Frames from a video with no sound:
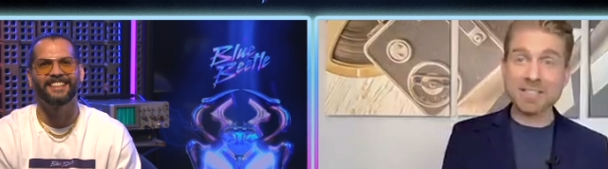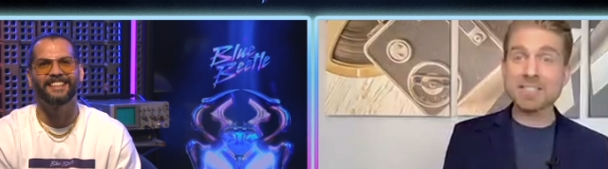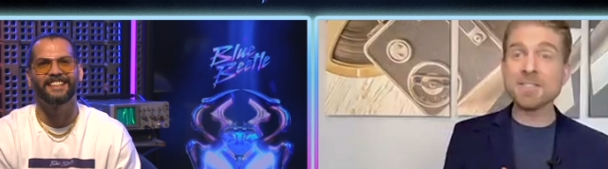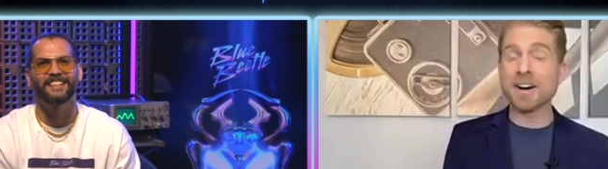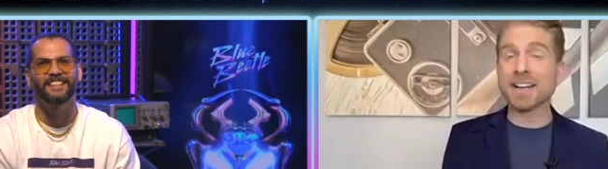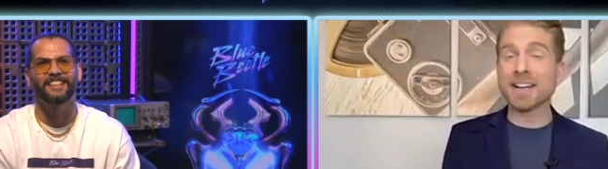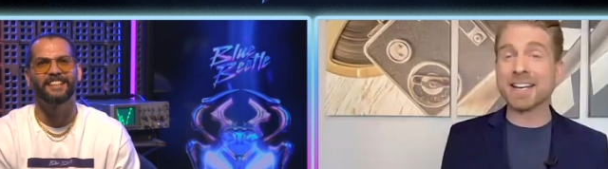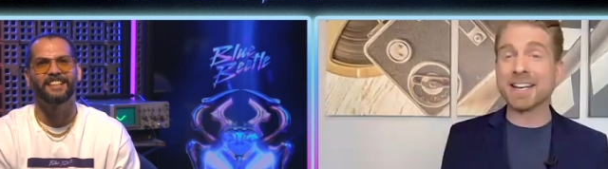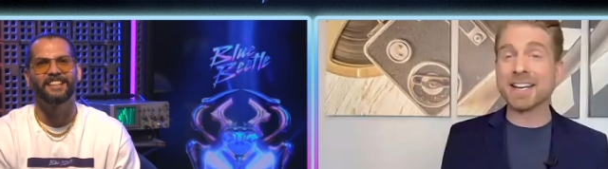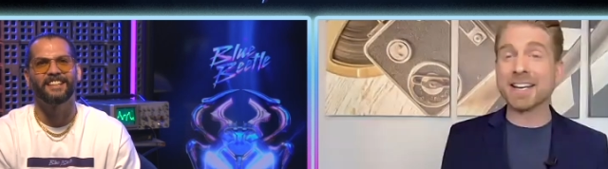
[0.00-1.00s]
Speaker 1: is a fun
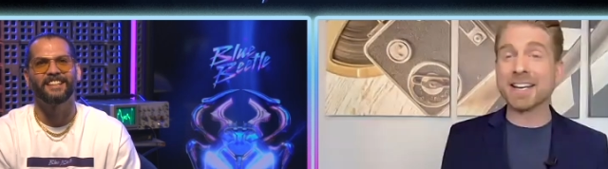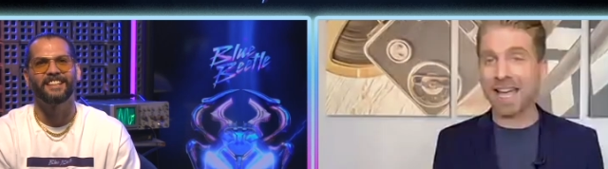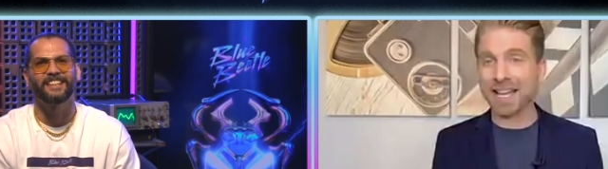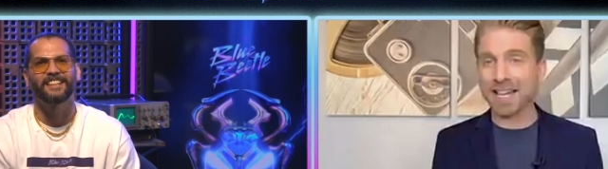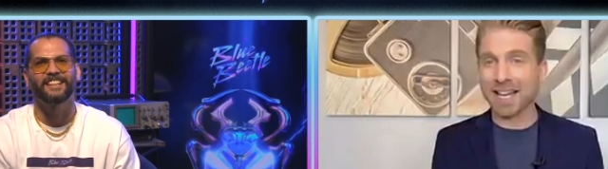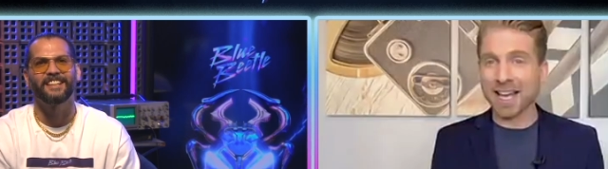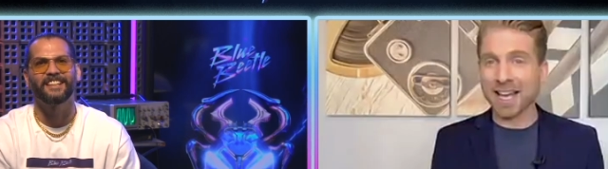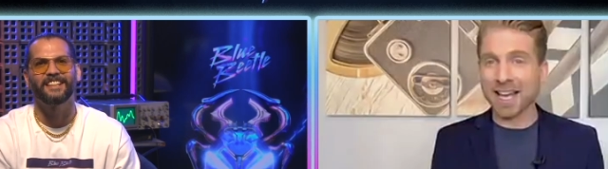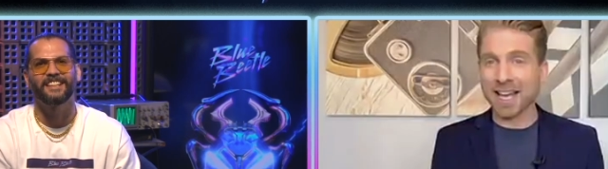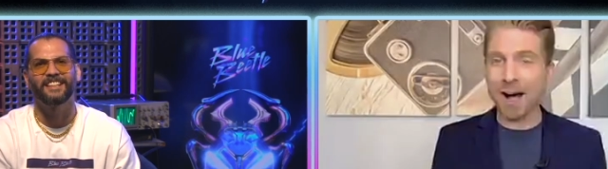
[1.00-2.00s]
Easter egg um,
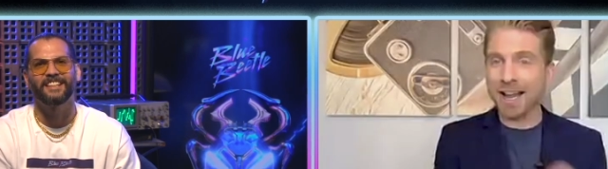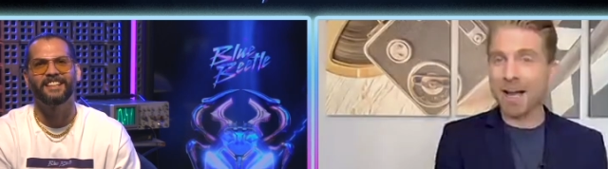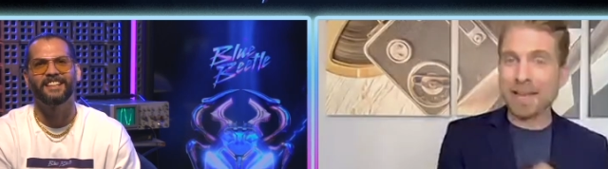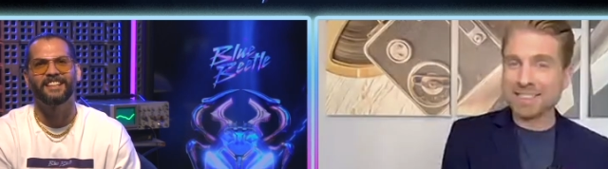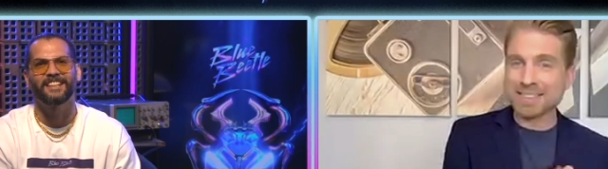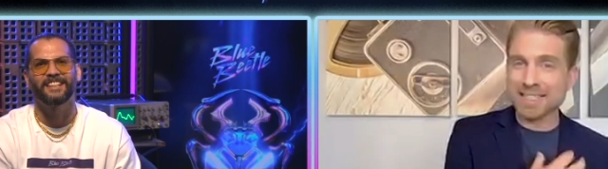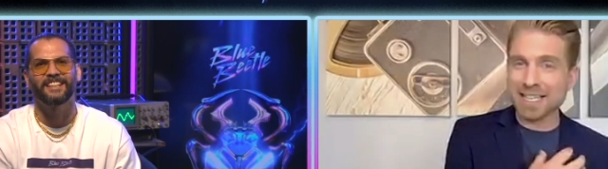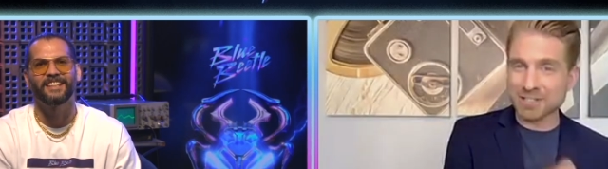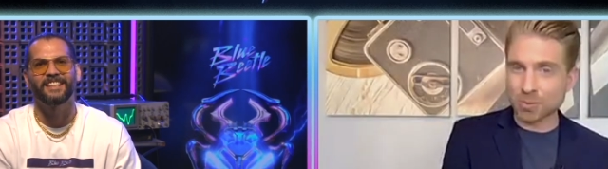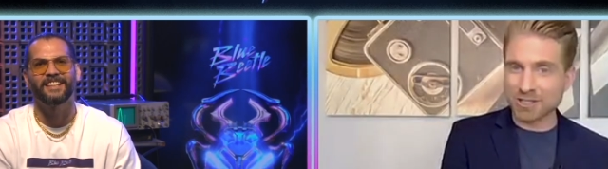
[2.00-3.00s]
on Jaime's uh,
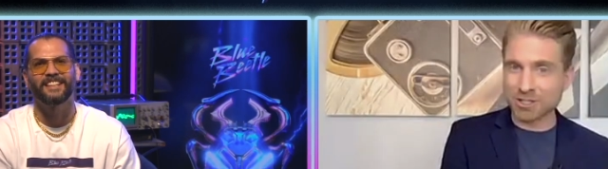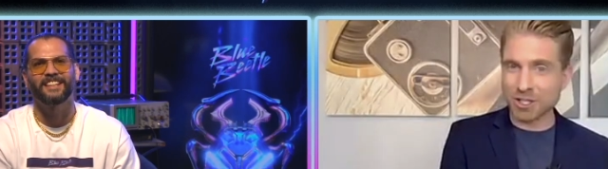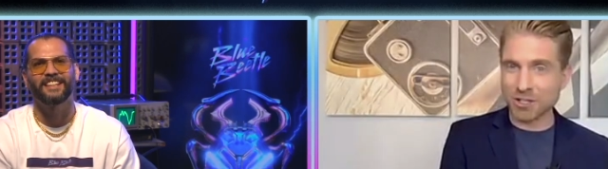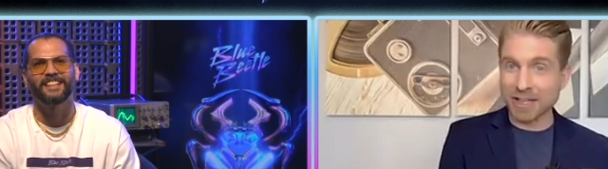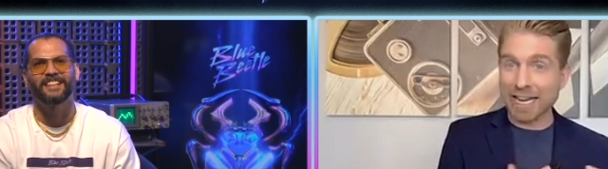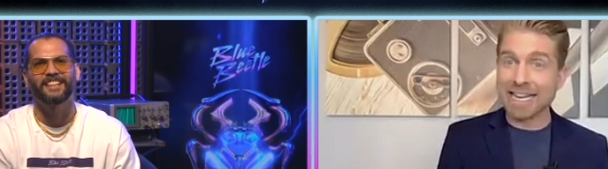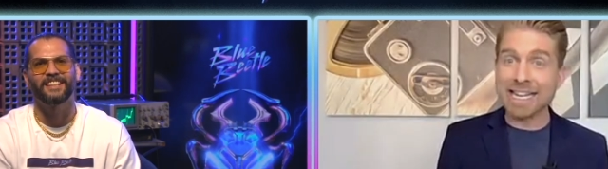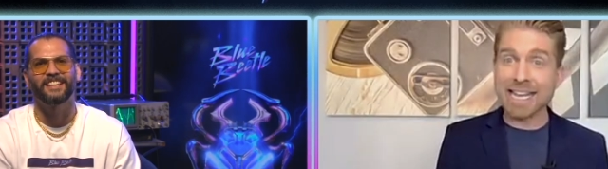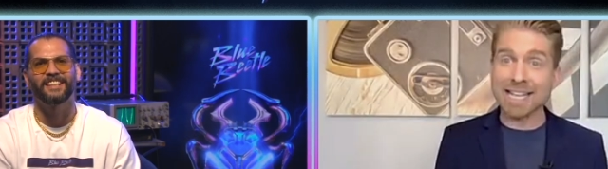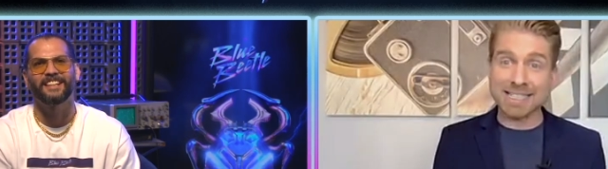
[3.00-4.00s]
sweatshirt that
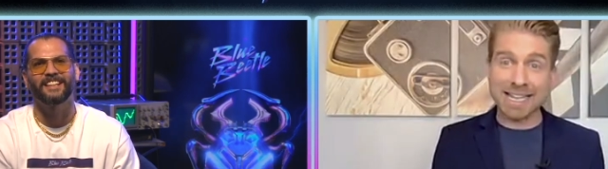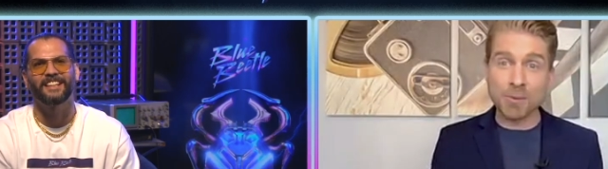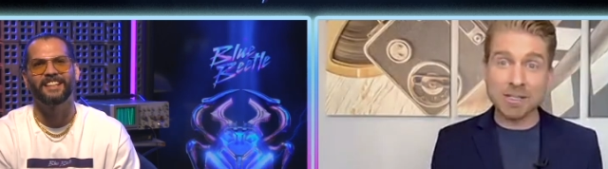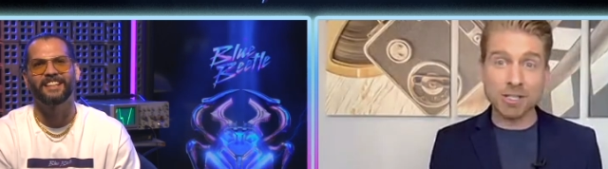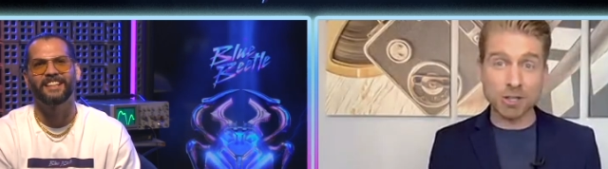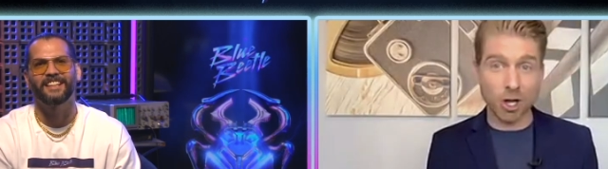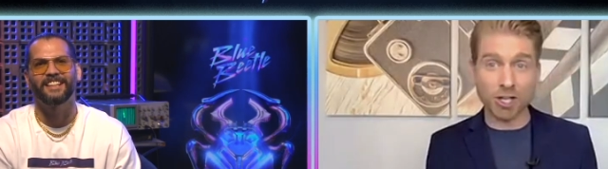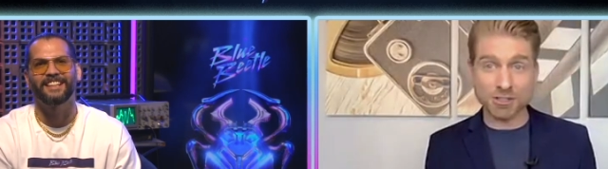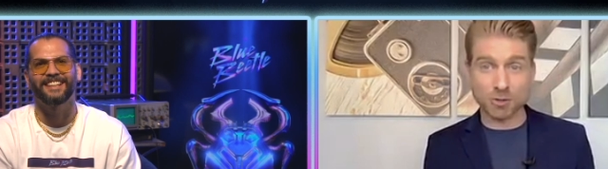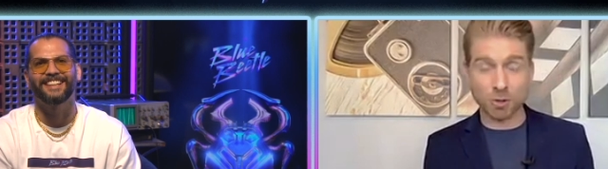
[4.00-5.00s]
indicates that he went to law
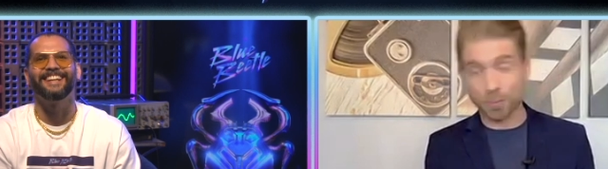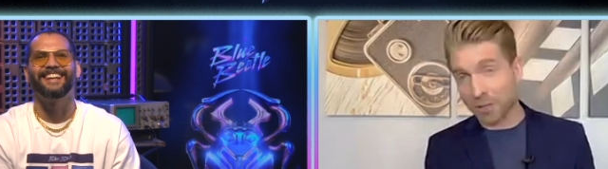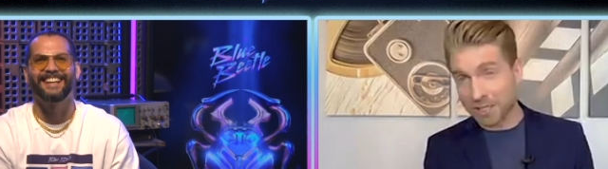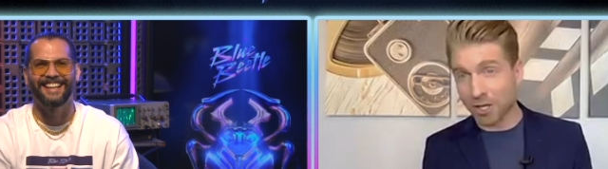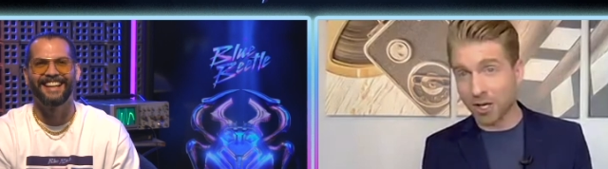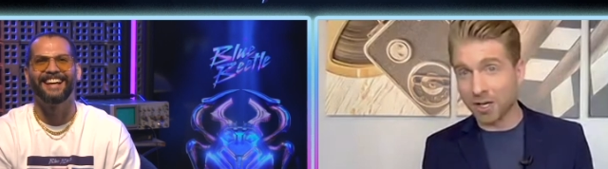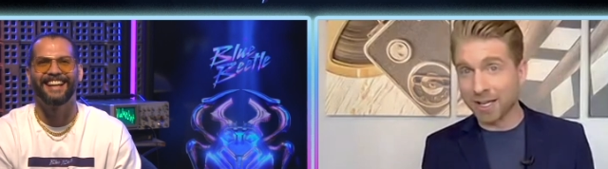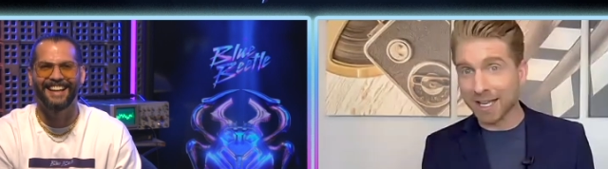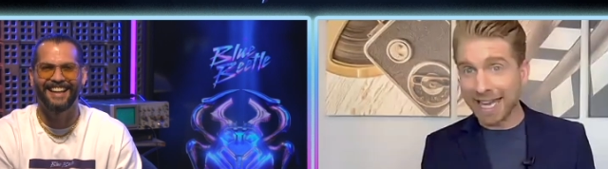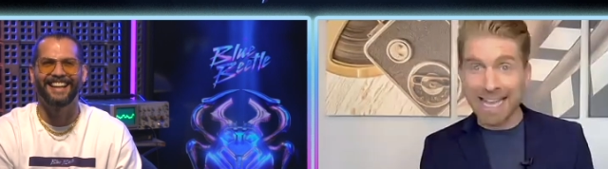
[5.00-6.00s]
school, pre law,
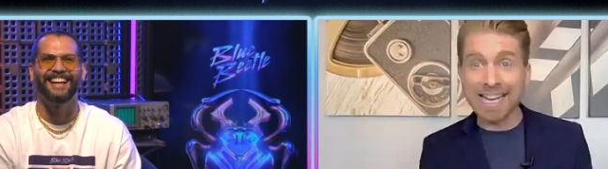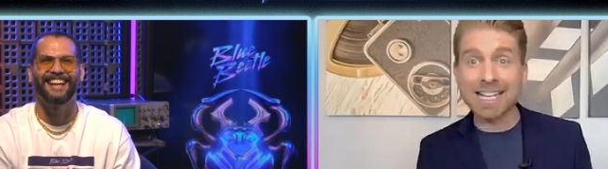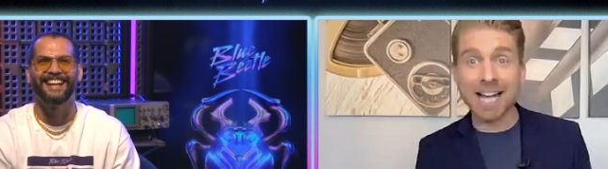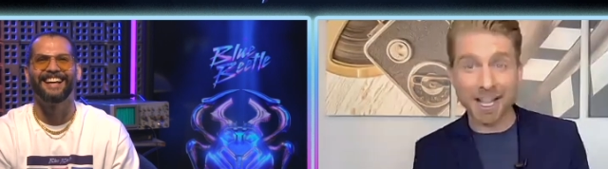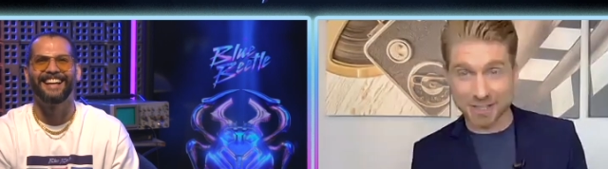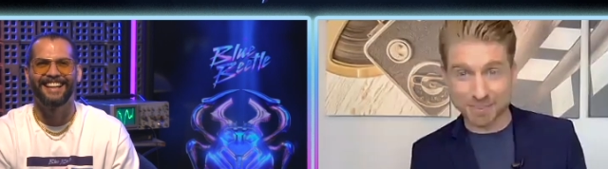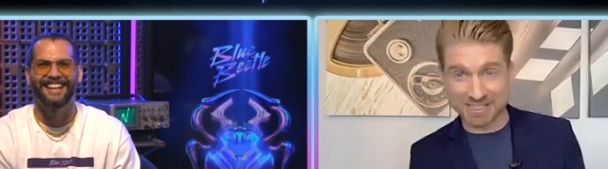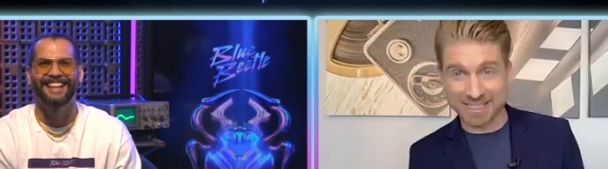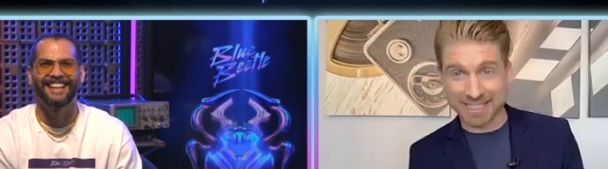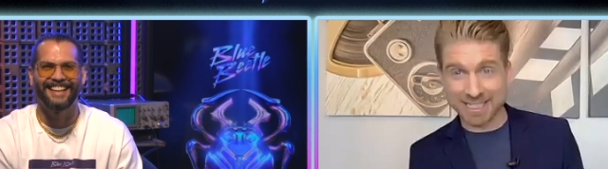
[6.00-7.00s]
in Gotham
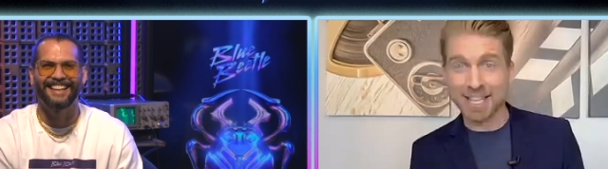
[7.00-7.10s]
City.